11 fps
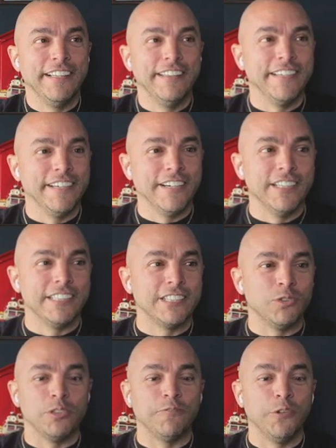the
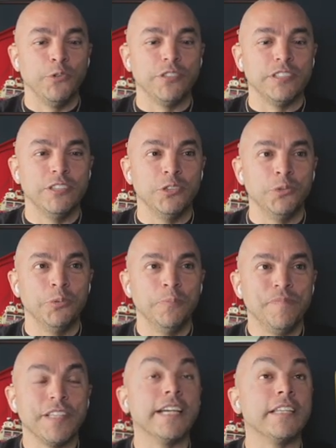Assault folks knew,
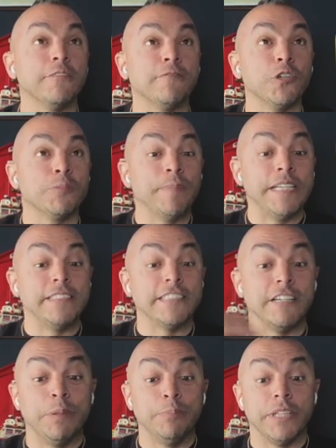like the first med
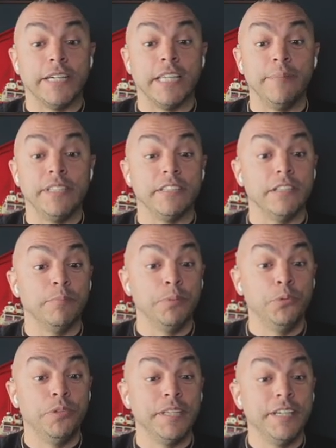staff people that came into the
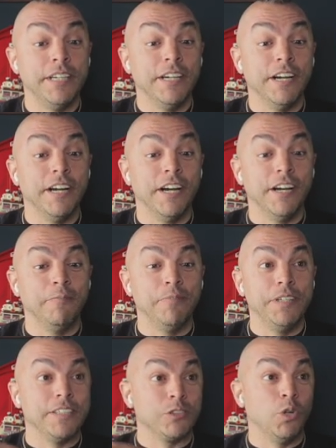booth,
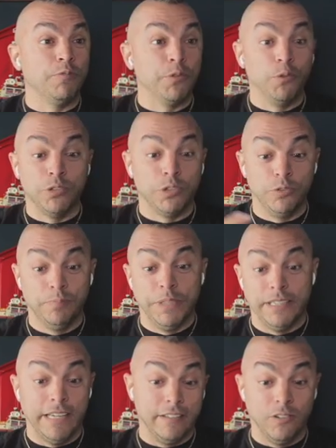the Assault folks who had
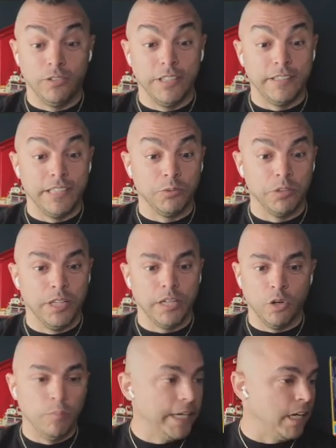been at all the things were like,
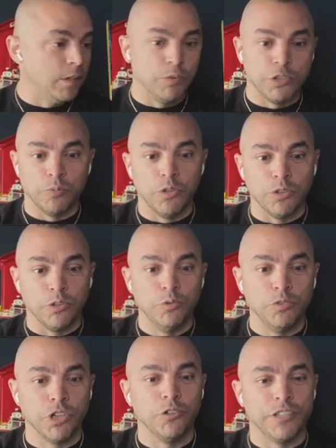oh my God, what's wrong?
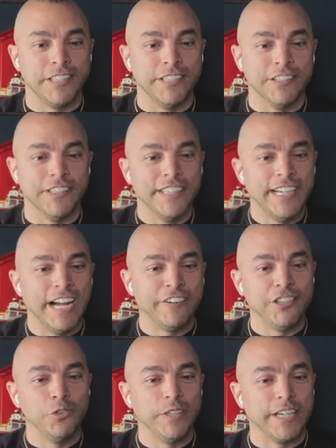Who's hurt here? How
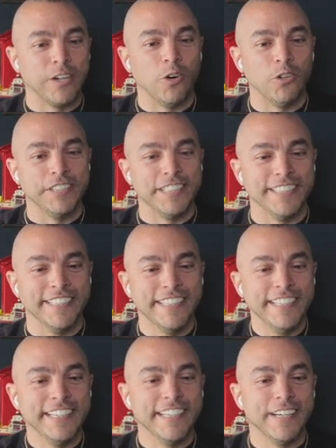did you get called here?
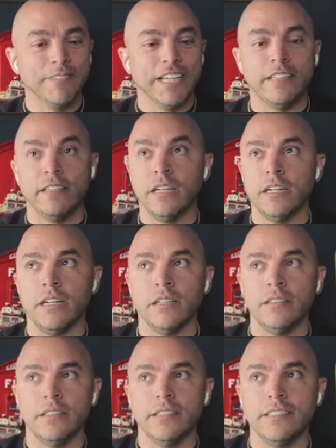And I'm like, no,
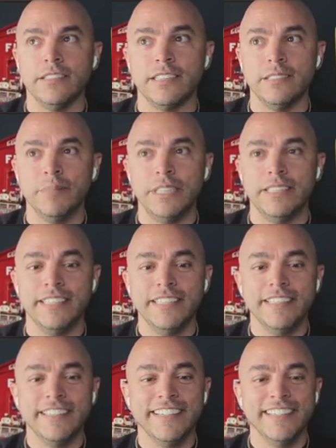they're here to see me.
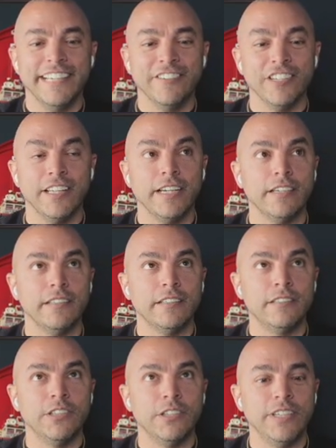And they were like,
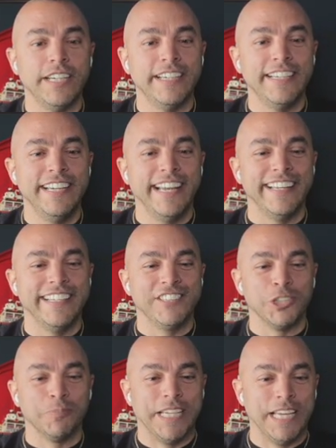oh, okay. And it
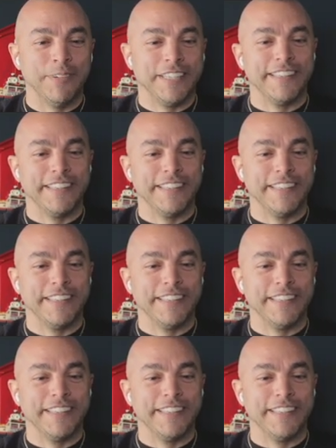just became a